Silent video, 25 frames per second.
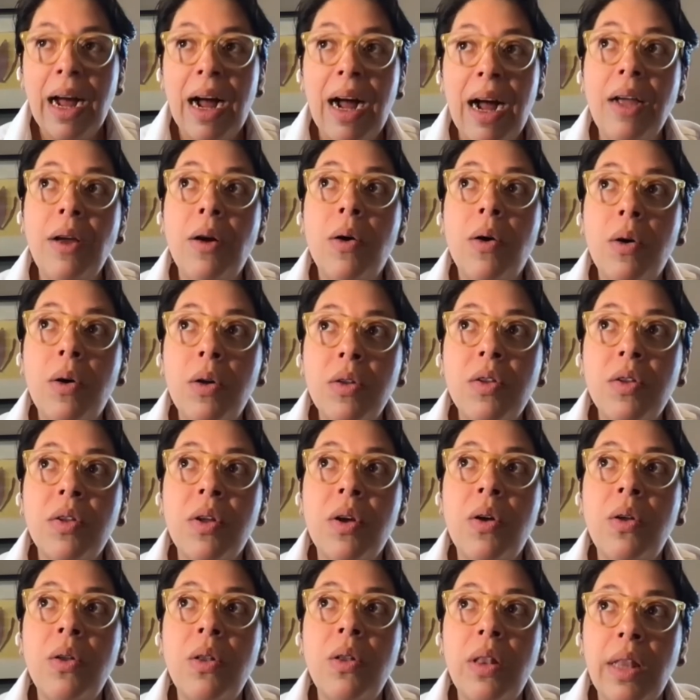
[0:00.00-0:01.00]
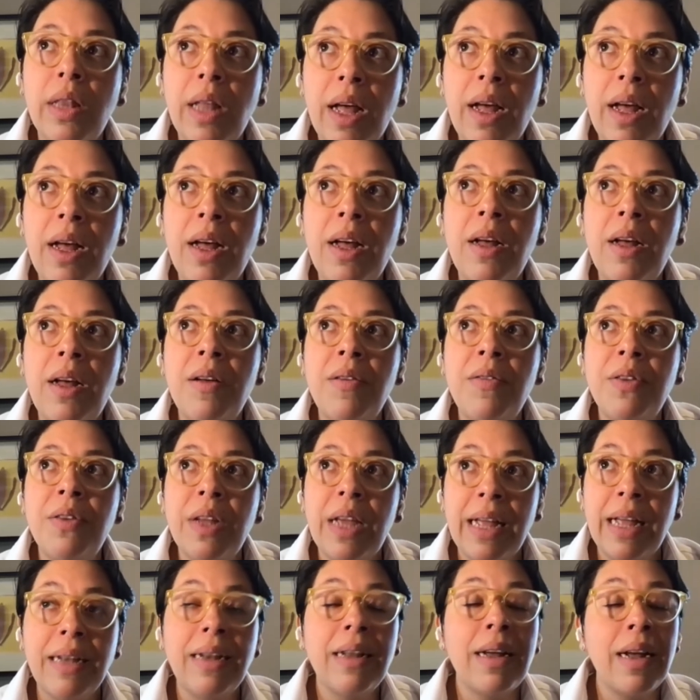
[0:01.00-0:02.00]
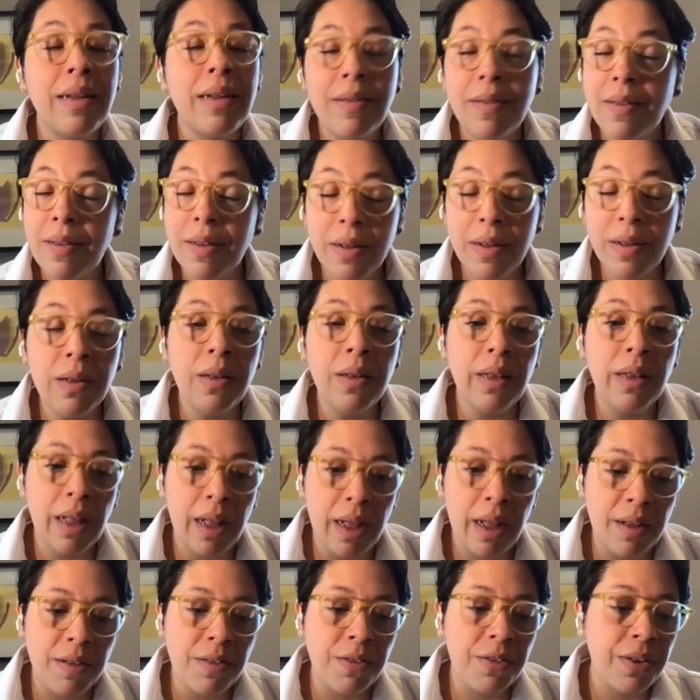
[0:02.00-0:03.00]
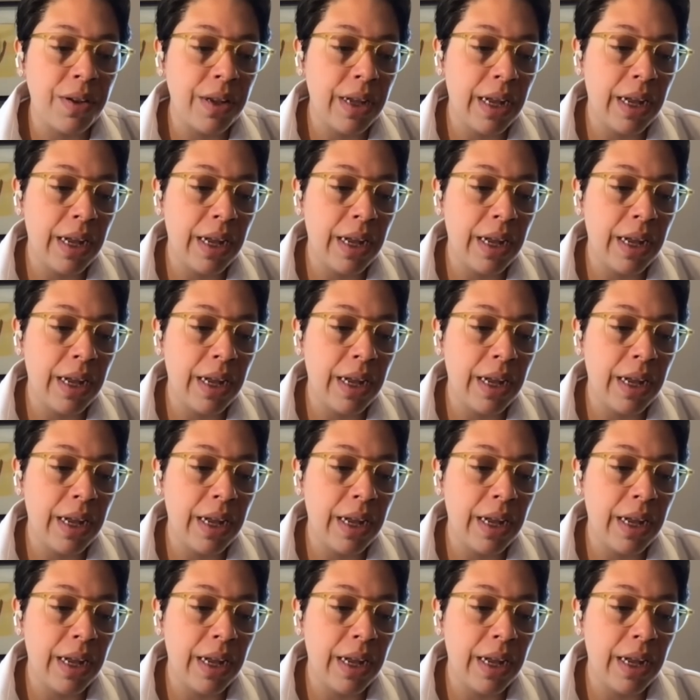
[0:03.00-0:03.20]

I also loved, and I still love,